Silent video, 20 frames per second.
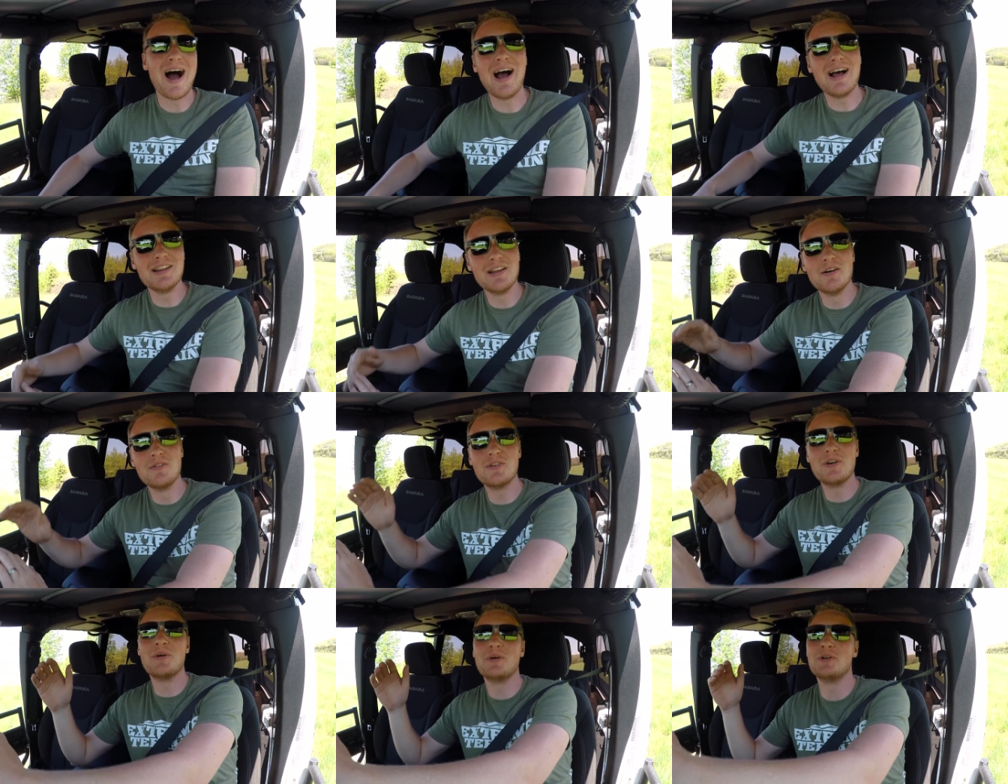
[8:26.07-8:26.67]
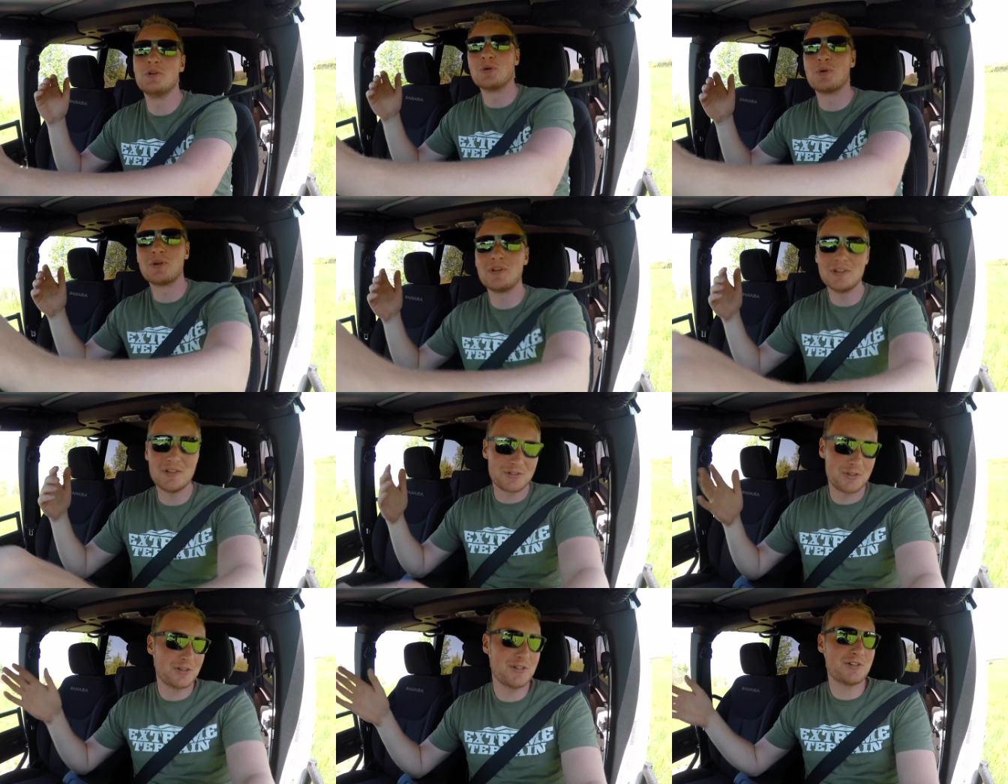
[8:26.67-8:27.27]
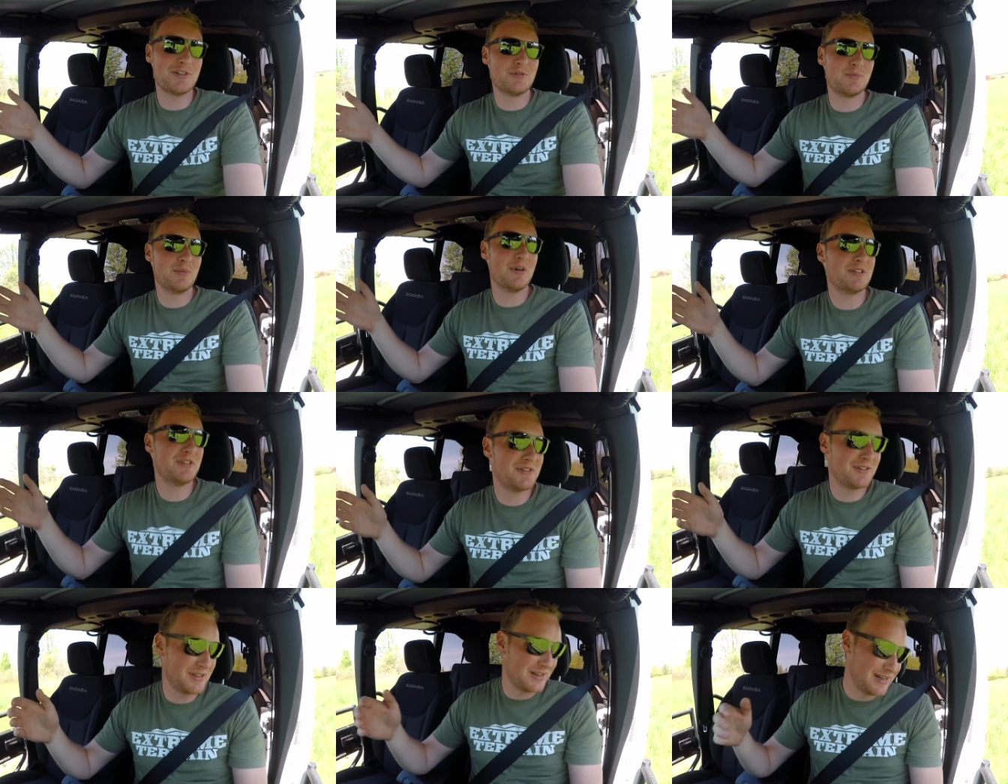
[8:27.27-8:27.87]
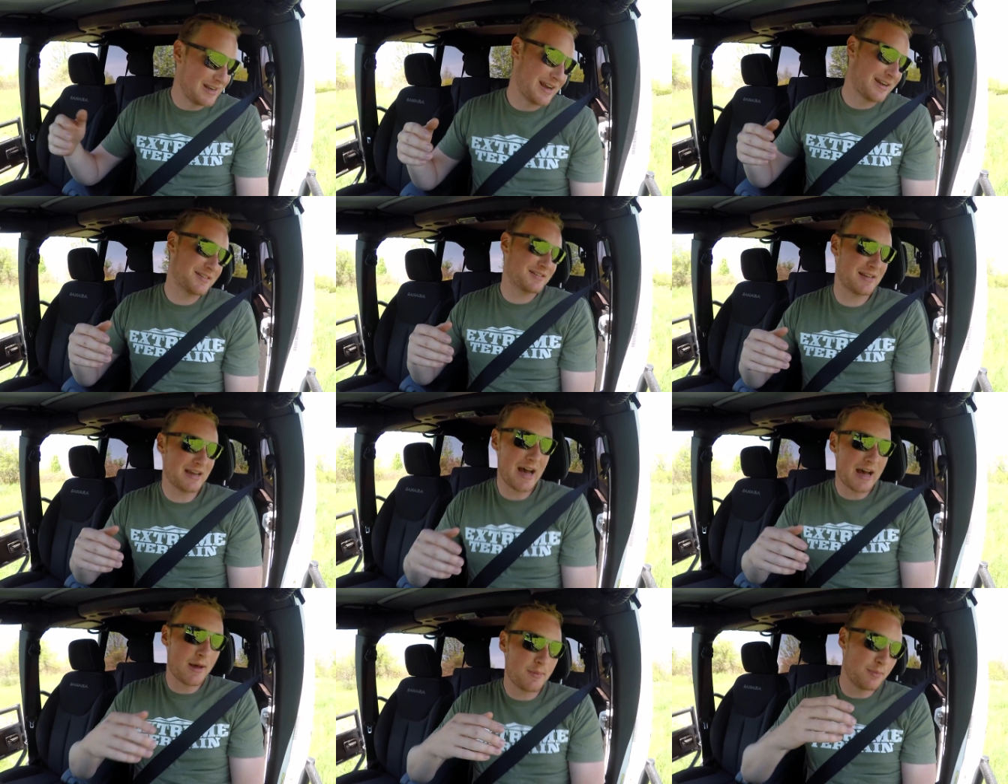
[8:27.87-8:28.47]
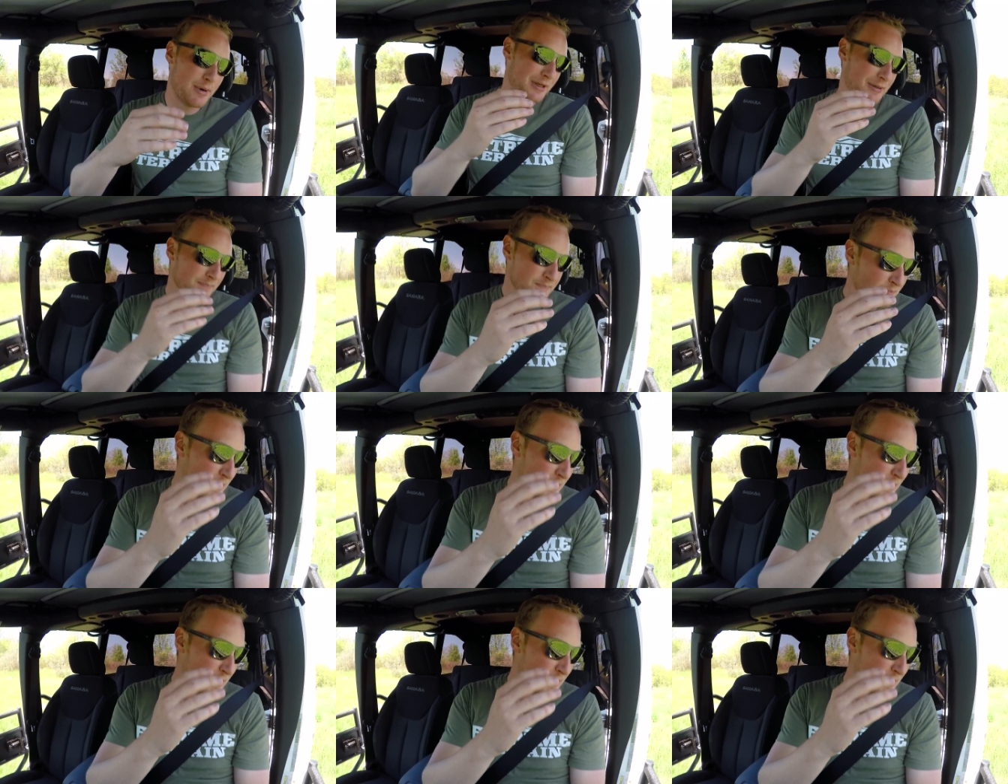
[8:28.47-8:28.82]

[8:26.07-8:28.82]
I love going doorless just as much as the next guy, but